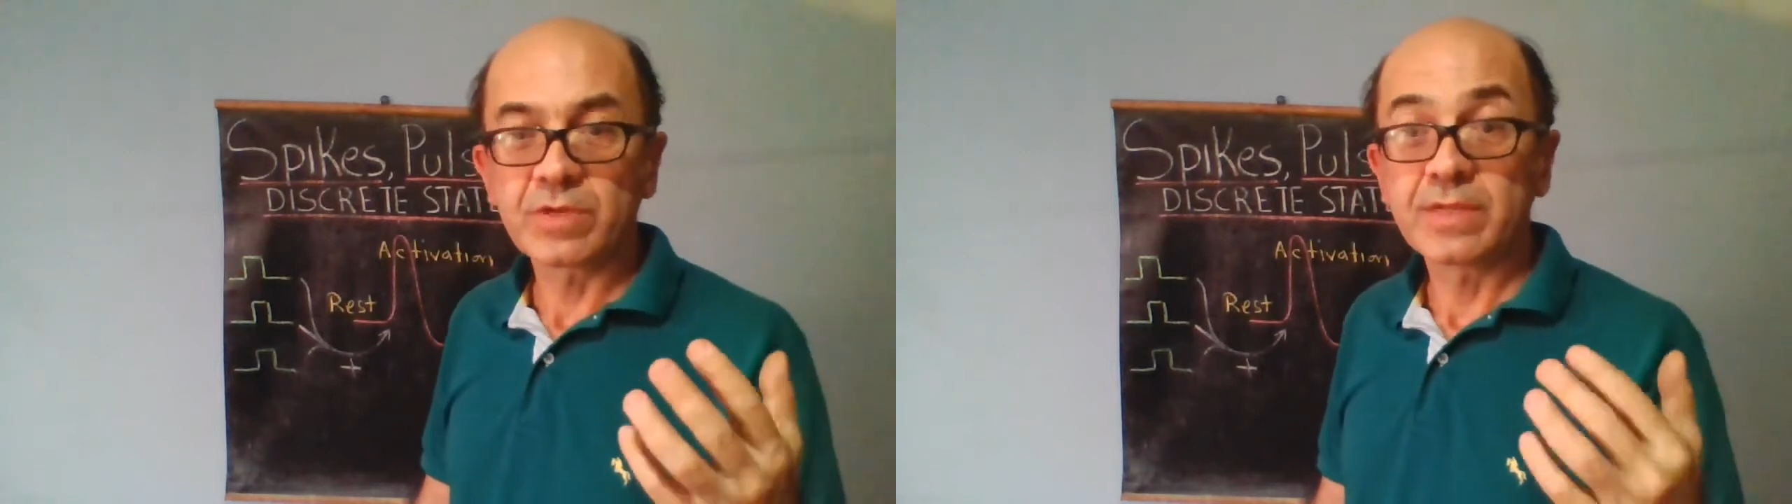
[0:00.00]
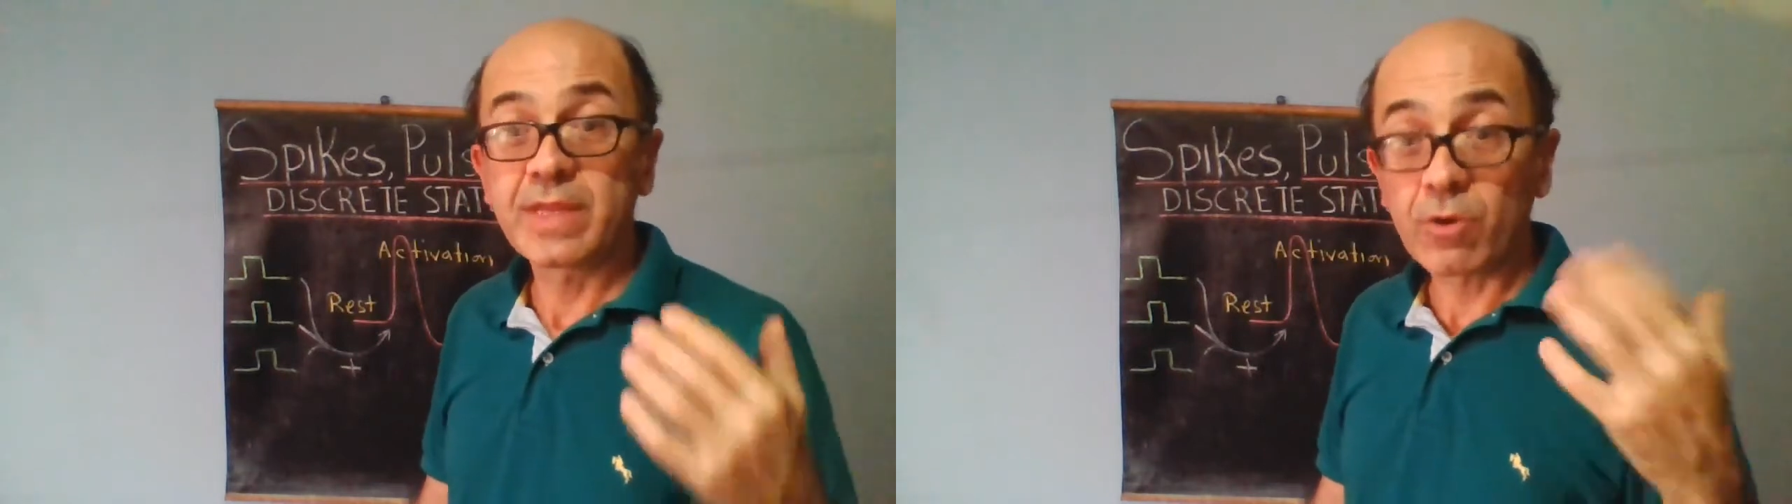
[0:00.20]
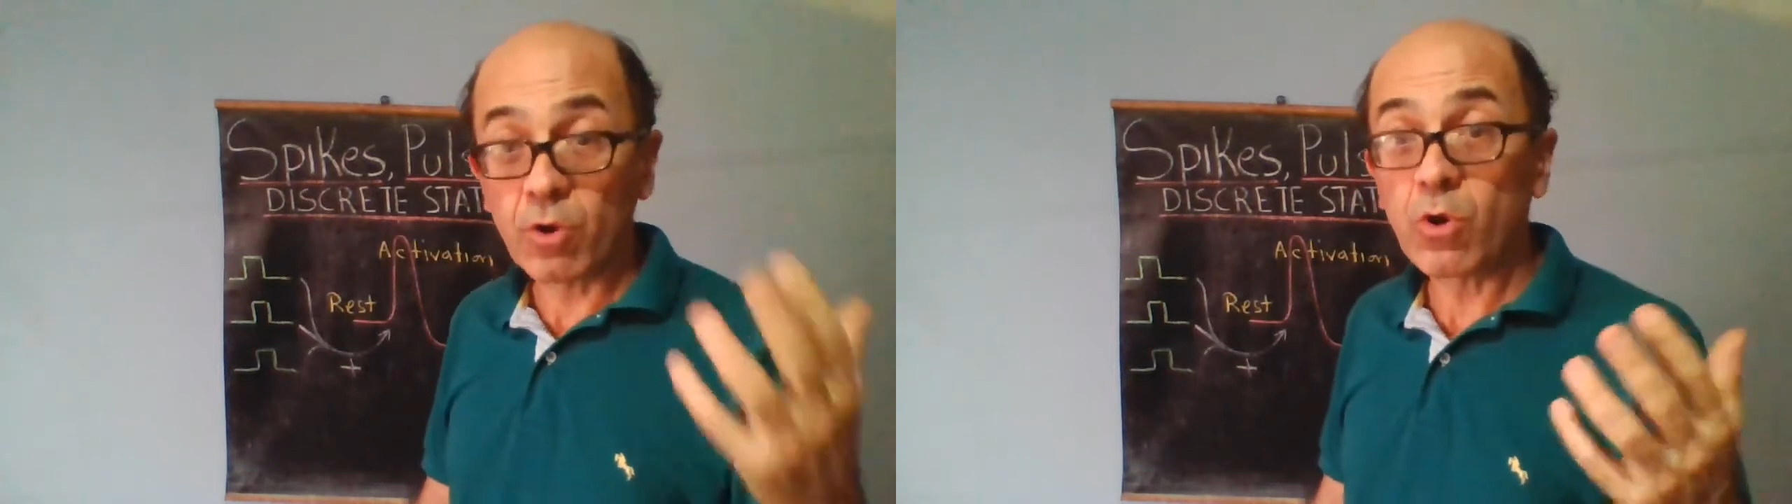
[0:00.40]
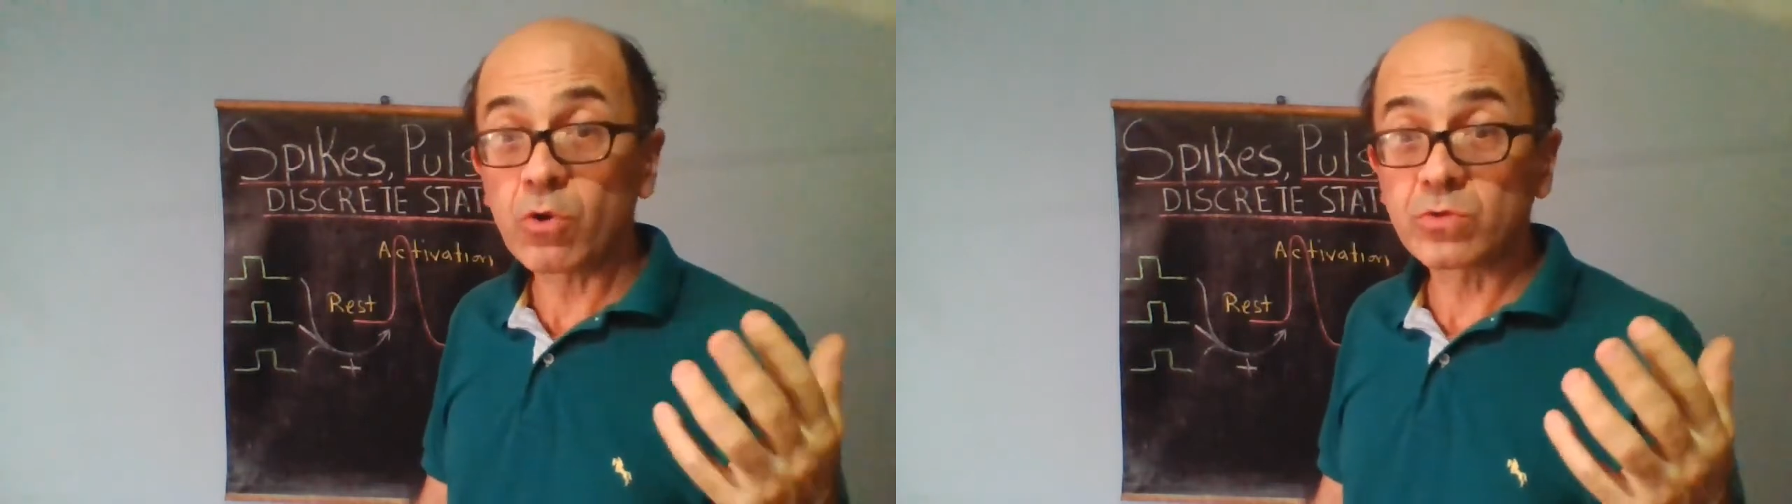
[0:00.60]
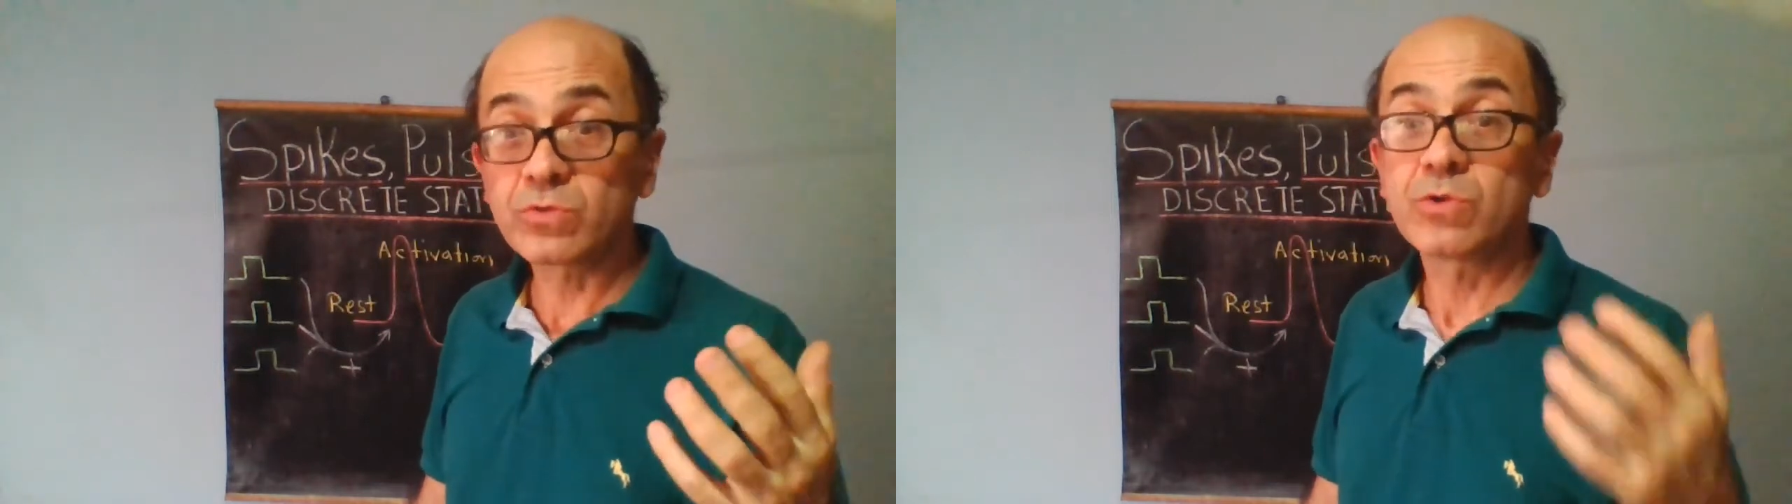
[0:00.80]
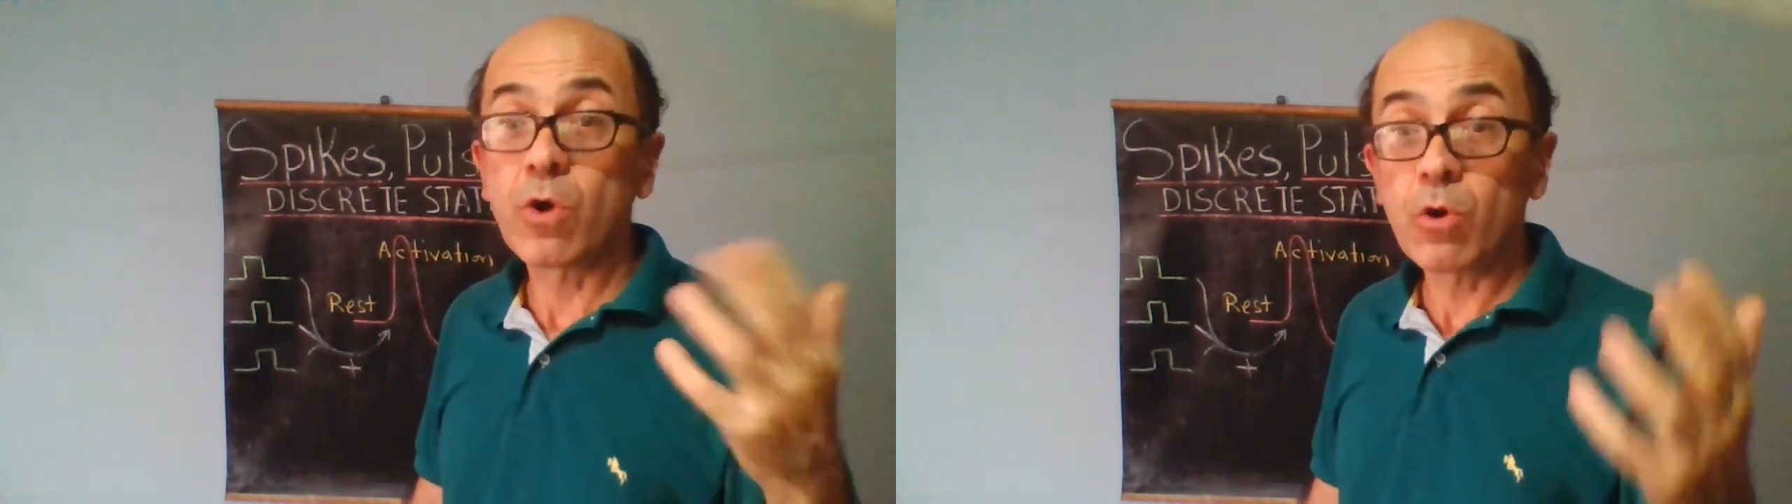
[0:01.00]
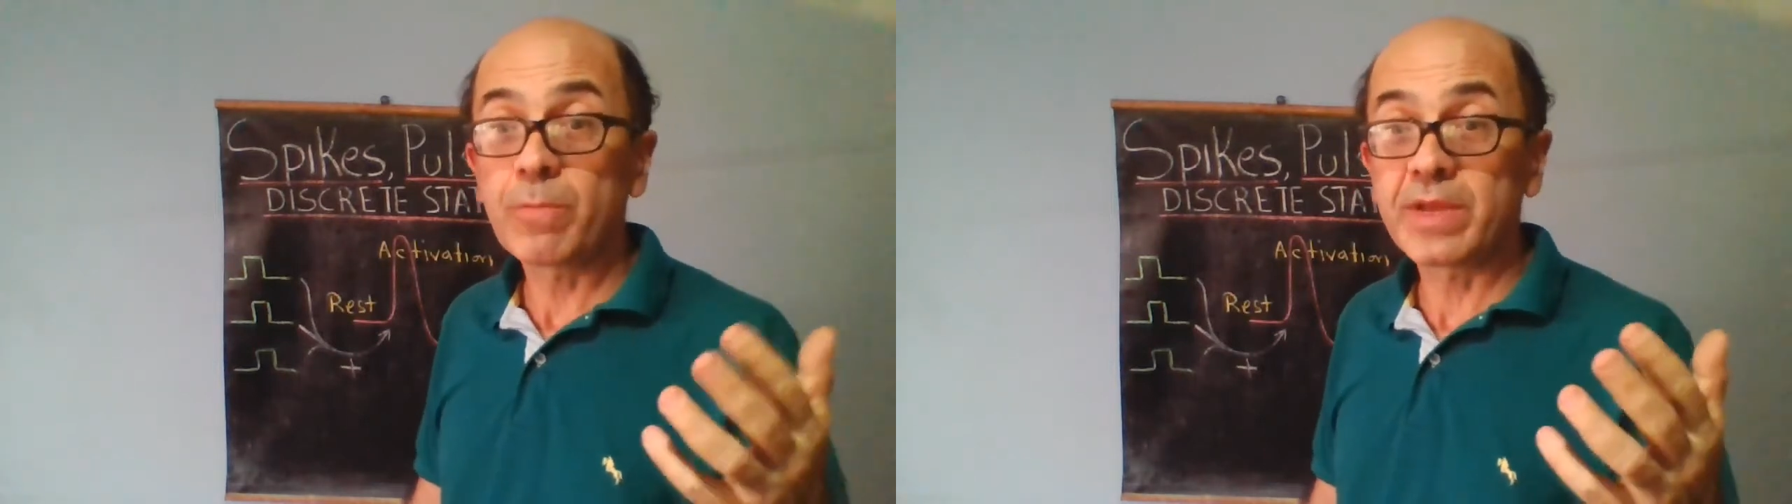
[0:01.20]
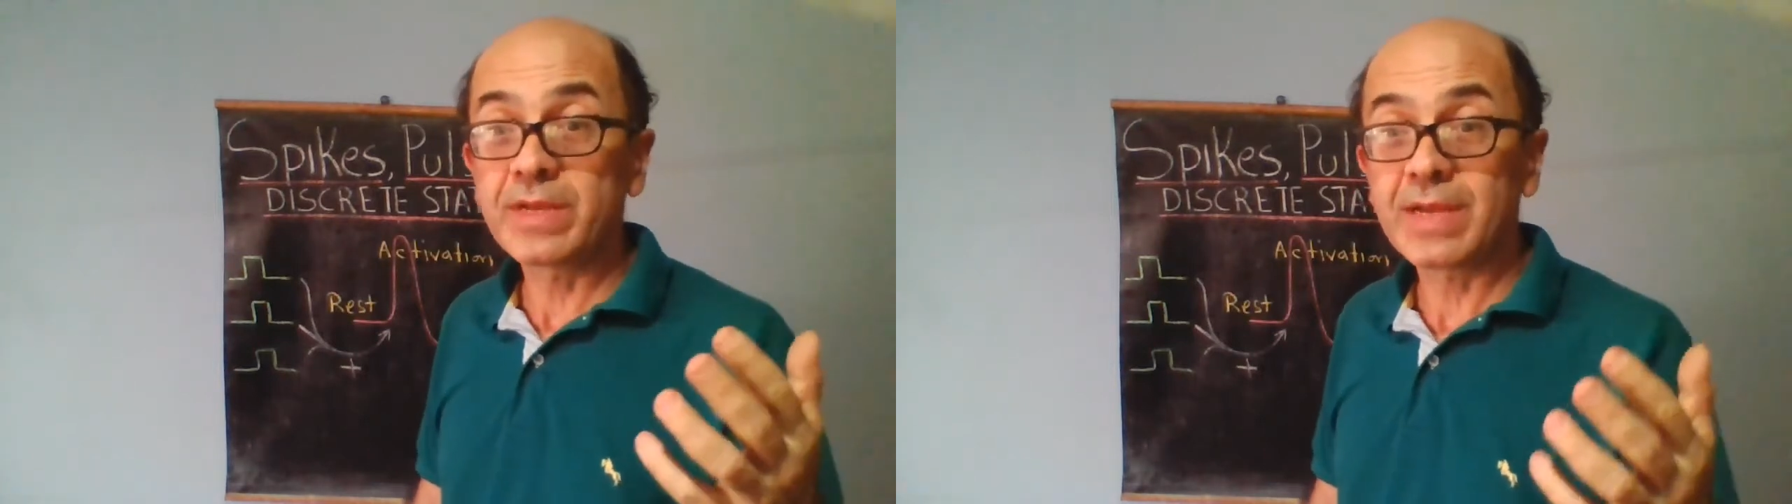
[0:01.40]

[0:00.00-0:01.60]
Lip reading: the holes open